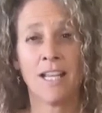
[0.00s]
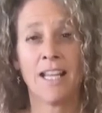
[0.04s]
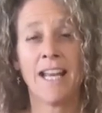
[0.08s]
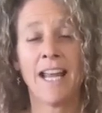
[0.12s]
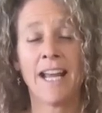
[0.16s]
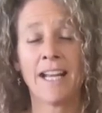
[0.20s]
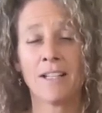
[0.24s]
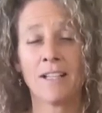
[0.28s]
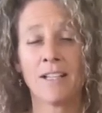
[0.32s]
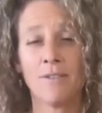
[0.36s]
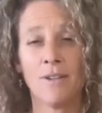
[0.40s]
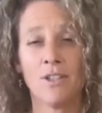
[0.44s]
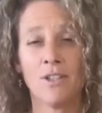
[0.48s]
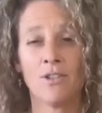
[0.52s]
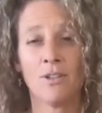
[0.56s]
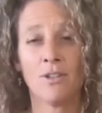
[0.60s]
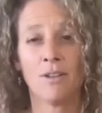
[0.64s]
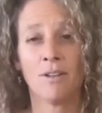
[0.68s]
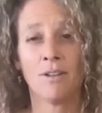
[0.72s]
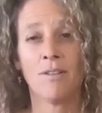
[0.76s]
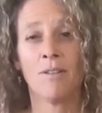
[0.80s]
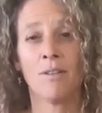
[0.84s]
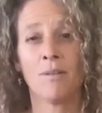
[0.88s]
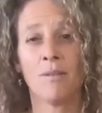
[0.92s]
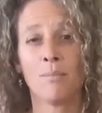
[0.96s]
An activation
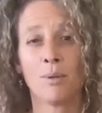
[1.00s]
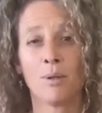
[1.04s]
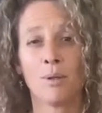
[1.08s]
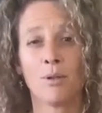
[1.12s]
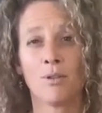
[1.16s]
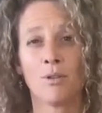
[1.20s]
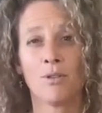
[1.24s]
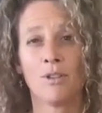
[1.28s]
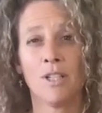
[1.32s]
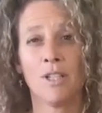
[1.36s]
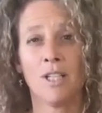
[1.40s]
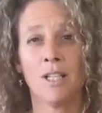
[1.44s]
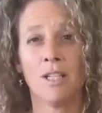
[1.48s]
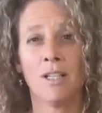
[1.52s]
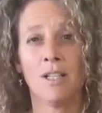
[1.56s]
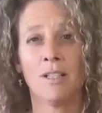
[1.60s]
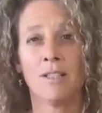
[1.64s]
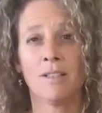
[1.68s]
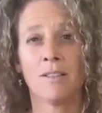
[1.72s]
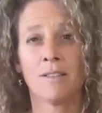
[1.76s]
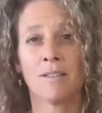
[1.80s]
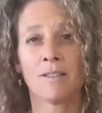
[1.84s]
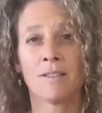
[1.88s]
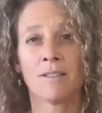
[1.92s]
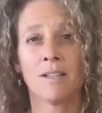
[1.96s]
of the
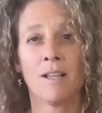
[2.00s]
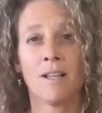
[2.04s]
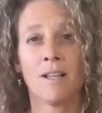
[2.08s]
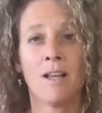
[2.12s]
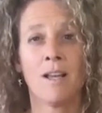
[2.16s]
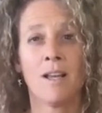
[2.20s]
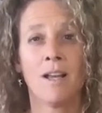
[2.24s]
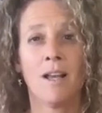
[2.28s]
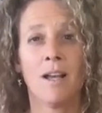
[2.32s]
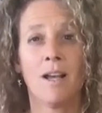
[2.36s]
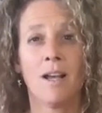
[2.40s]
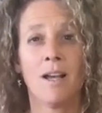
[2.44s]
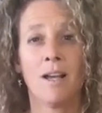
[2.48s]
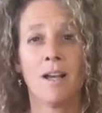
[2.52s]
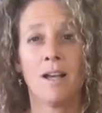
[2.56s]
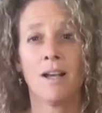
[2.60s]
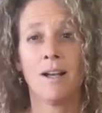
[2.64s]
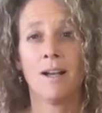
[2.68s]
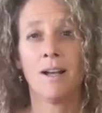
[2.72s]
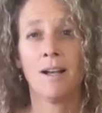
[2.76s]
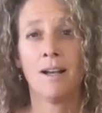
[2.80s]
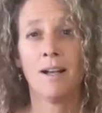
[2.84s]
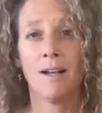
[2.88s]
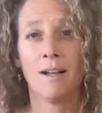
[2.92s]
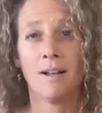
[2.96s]
person's.
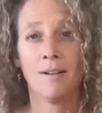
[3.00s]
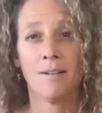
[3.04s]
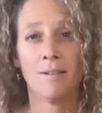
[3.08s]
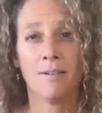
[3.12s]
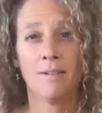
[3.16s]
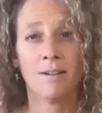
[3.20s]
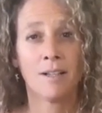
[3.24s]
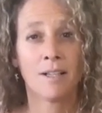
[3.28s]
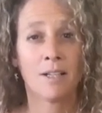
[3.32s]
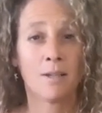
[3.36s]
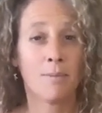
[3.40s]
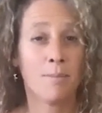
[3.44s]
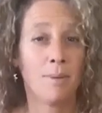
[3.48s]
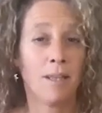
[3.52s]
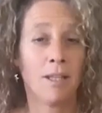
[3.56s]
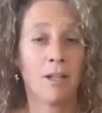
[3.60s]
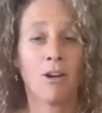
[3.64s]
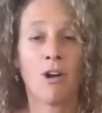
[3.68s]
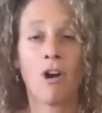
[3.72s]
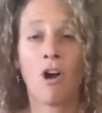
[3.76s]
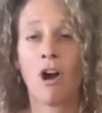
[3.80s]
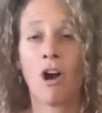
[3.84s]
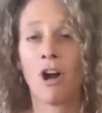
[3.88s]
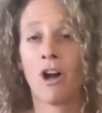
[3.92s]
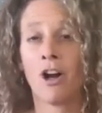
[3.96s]
It could be their
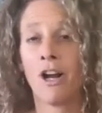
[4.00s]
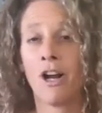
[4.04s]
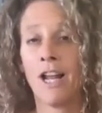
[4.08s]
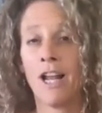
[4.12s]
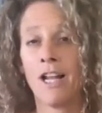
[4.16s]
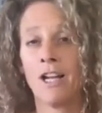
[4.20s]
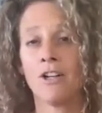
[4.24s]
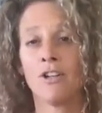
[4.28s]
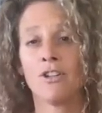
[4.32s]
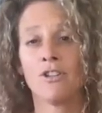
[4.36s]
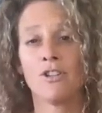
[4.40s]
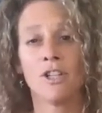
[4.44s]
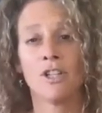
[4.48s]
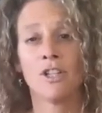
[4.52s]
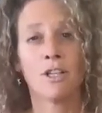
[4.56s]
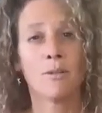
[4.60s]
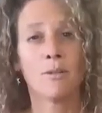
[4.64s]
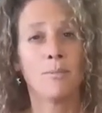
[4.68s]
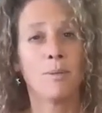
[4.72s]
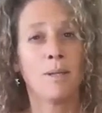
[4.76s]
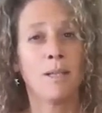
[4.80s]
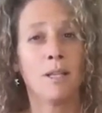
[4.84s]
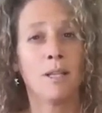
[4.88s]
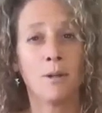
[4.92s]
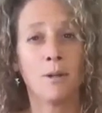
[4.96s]
heart energy. It
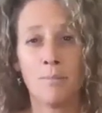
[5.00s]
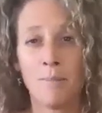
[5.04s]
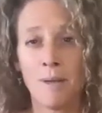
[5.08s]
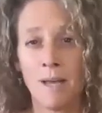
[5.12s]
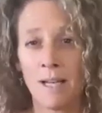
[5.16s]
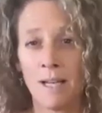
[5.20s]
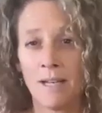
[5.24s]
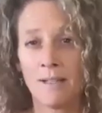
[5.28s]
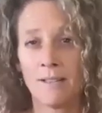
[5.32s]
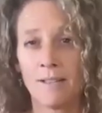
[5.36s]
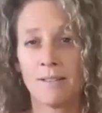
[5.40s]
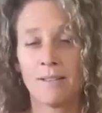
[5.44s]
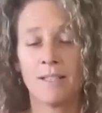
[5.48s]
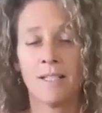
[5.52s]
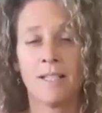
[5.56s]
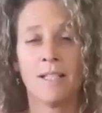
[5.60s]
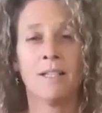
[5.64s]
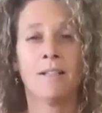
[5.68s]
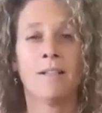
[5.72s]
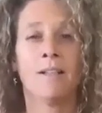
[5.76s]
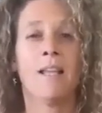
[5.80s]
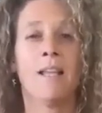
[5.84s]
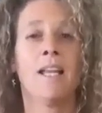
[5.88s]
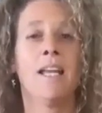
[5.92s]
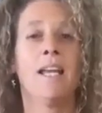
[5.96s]
could be their
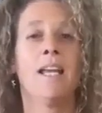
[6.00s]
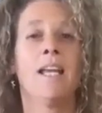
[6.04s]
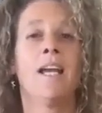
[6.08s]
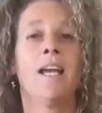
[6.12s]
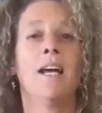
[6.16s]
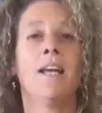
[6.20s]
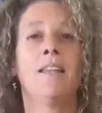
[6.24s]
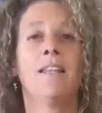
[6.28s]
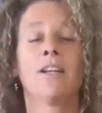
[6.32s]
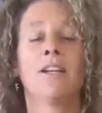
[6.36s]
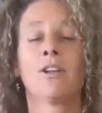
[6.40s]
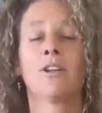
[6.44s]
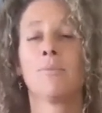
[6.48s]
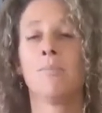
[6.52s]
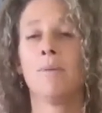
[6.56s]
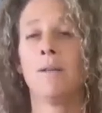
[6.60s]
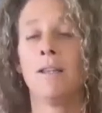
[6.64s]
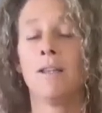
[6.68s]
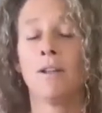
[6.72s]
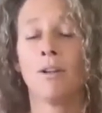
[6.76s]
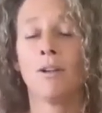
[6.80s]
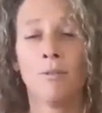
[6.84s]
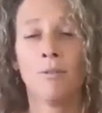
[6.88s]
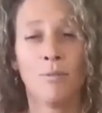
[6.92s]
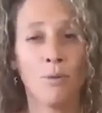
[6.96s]
medicine. There could be
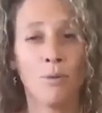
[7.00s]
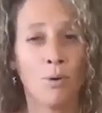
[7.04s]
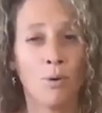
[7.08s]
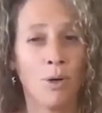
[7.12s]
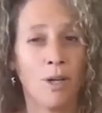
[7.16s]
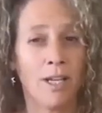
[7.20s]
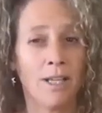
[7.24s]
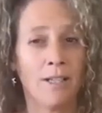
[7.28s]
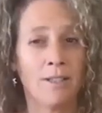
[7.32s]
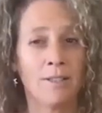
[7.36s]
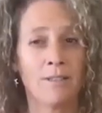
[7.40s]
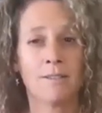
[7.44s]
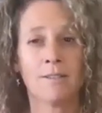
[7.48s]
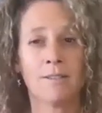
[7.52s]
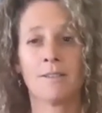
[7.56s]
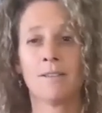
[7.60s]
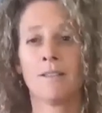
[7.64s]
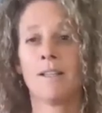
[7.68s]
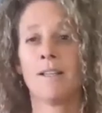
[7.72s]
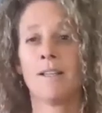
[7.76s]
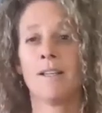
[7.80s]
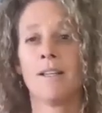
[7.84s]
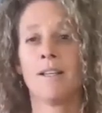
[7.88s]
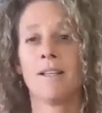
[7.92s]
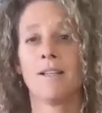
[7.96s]
their voice.
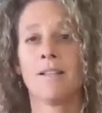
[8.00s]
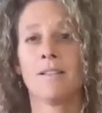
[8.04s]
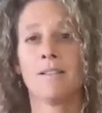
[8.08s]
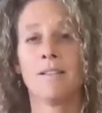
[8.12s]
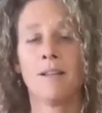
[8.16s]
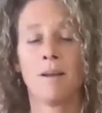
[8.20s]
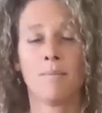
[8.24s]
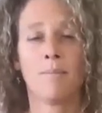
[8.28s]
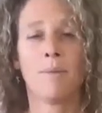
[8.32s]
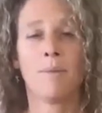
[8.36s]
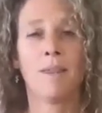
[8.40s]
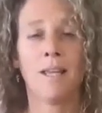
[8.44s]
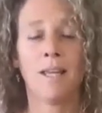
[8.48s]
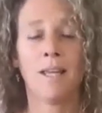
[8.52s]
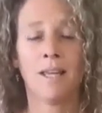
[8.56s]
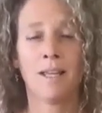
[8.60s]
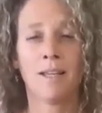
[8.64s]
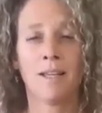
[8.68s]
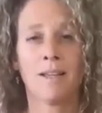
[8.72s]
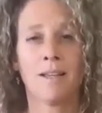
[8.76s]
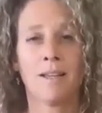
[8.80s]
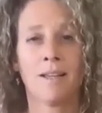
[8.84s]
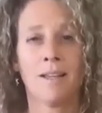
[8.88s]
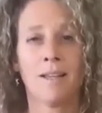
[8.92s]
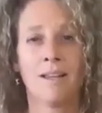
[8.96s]

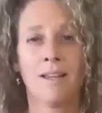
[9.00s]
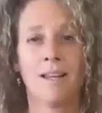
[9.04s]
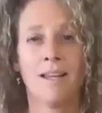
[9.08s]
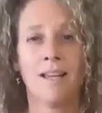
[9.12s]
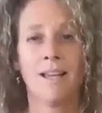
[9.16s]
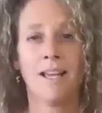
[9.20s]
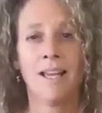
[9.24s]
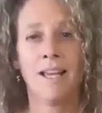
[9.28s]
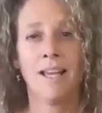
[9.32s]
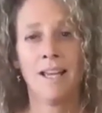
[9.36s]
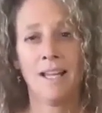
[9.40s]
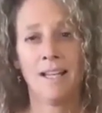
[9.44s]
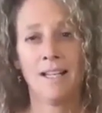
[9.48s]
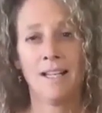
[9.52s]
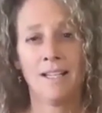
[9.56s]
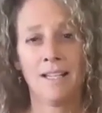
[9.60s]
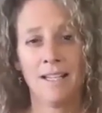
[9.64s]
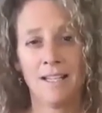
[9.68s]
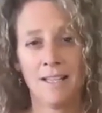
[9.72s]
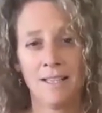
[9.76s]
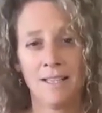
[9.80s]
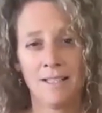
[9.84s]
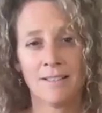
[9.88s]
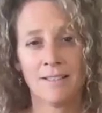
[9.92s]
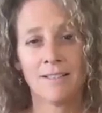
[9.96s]
Something. And
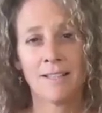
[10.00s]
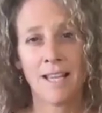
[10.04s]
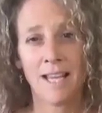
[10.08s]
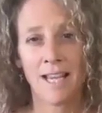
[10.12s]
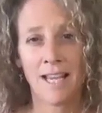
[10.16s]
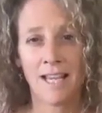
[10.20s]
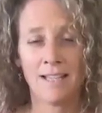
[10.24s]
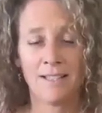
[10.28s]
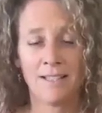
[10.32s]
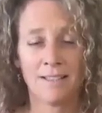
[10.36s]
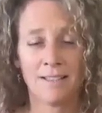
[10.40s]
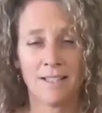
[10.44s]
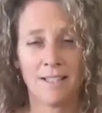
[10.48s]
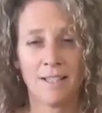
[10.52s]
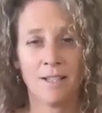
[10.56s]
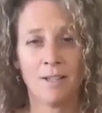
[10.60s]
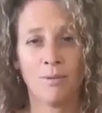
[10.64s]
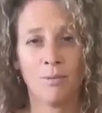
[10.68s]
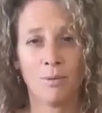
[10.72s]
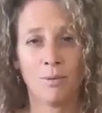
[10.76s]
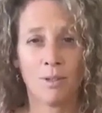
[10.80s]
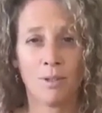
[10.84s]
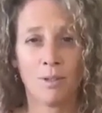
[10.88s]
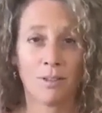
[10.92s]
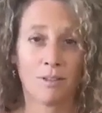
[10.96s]
in this case,
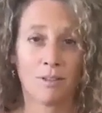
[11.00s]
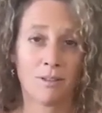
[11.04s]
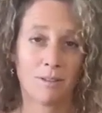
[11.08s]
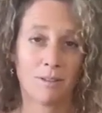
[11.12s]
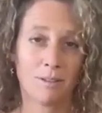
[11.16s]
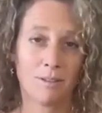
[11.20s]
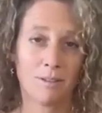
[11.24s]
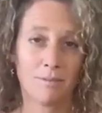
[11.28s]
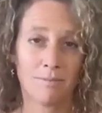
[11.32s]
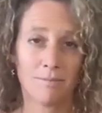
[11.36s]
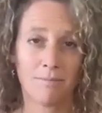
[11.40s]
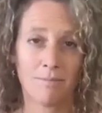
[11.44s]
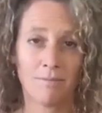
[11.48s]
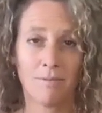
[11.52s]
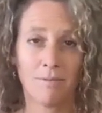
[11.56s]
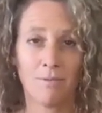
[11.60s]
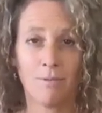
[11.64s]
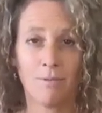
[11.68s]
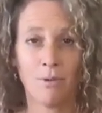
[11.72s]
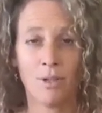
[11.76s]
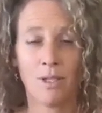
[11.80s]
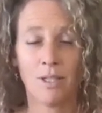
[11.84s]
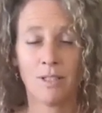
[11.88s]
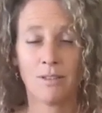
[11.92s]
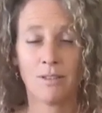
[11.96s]
it was
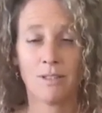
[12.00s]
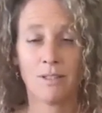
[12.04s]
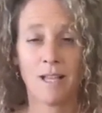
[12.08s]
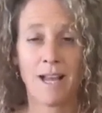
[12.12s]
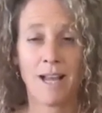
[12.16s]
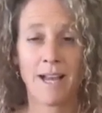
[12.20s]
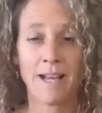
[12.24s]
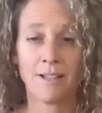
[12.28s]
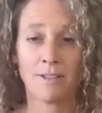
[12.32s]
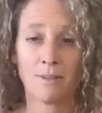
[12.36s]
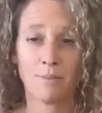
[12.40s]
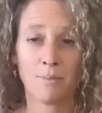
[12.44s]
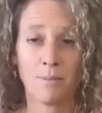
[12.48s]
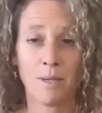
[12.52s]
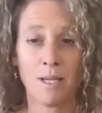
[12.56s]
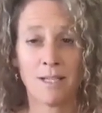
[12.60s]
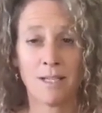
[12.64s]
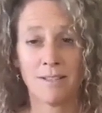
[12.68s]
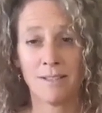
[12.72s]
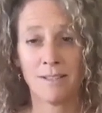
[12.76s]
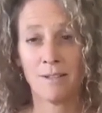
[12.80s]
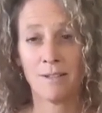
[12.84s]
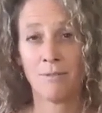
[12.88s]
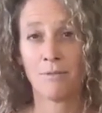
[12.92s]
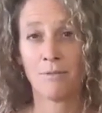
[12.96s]
voice slash
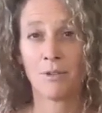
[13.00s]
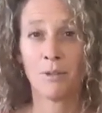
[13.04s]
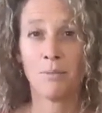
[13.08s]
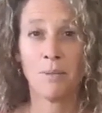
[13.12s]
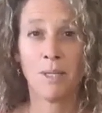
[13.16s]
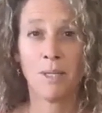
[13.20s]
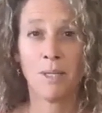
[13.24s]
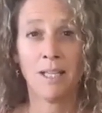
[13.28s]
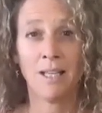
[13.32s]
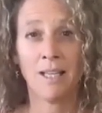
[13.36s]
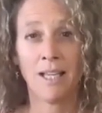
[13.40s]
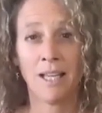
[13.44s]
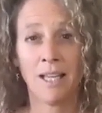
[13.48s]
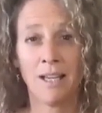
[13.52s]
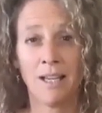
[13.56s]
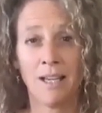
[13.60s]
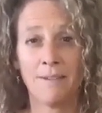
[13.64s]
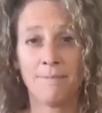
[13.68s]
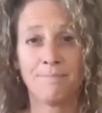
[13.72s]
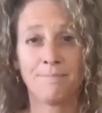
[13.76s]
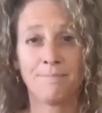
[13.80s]
medicine for Amelia.